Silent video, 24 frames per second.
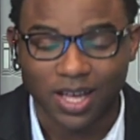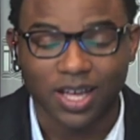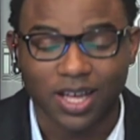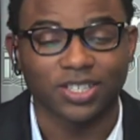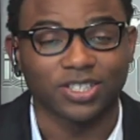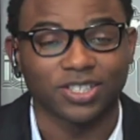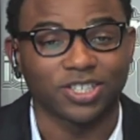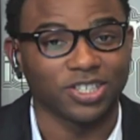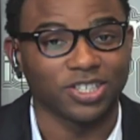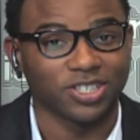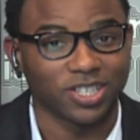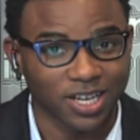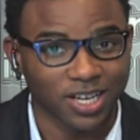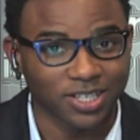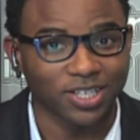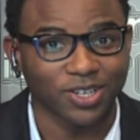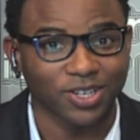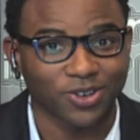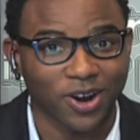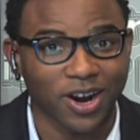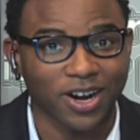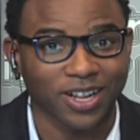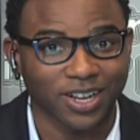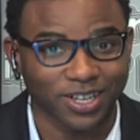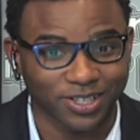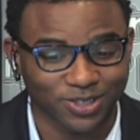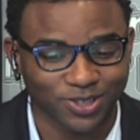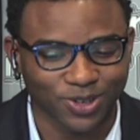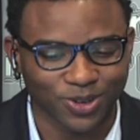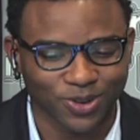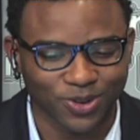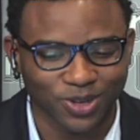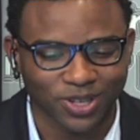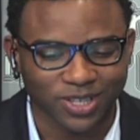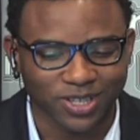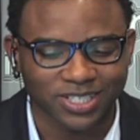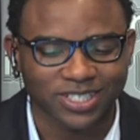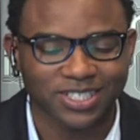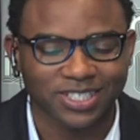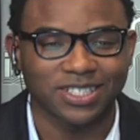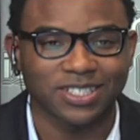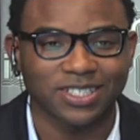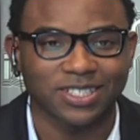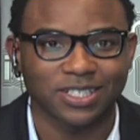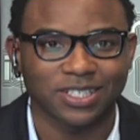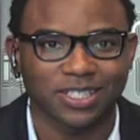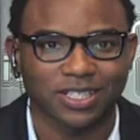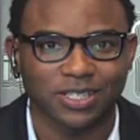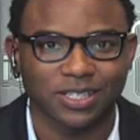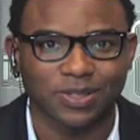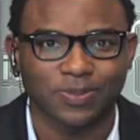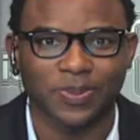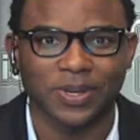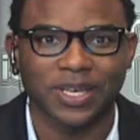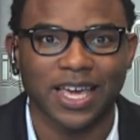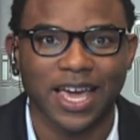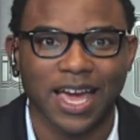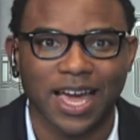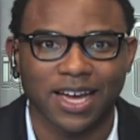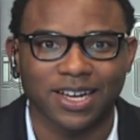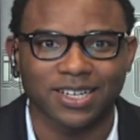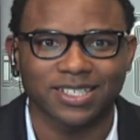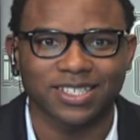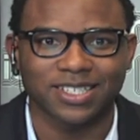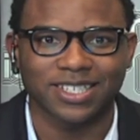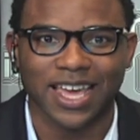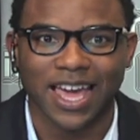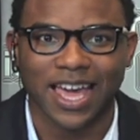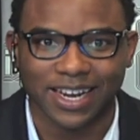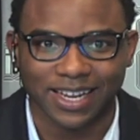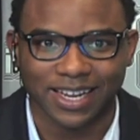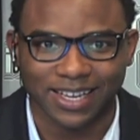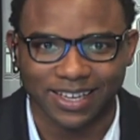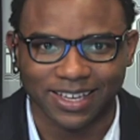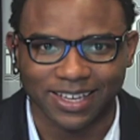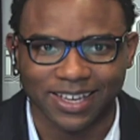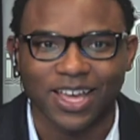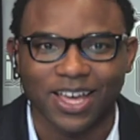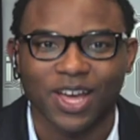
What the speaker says: She doesn't credit it to sketti,